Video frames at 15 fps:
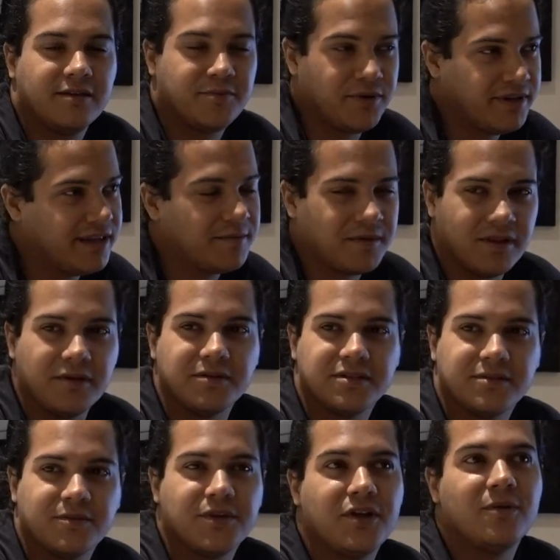It's pretty damn close.
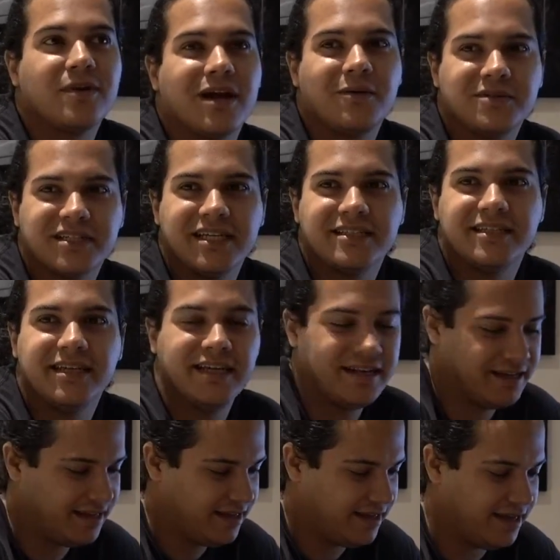Well, you know what? I was
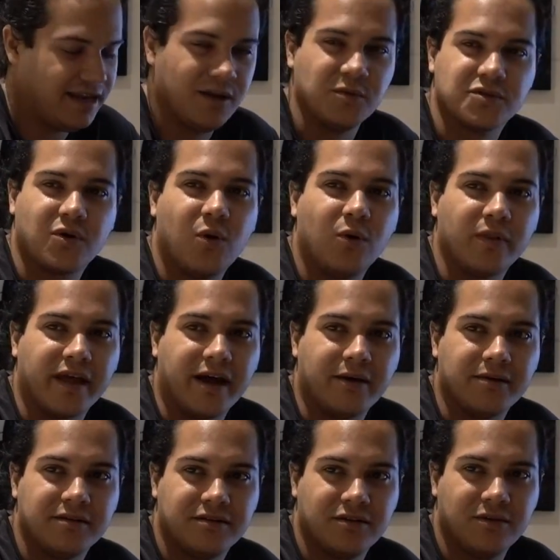18 and it was cold
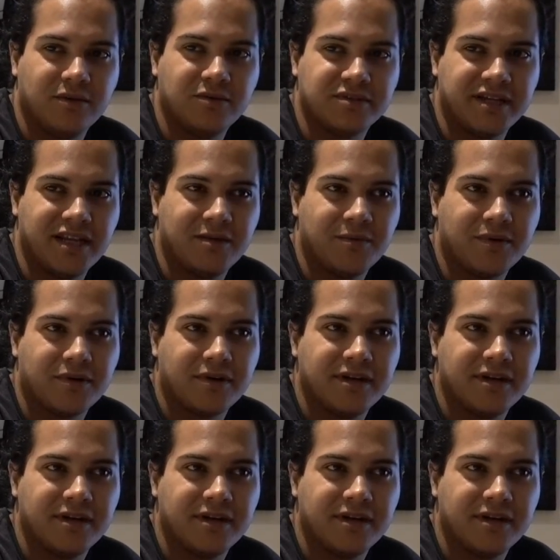out, so it was anywhere.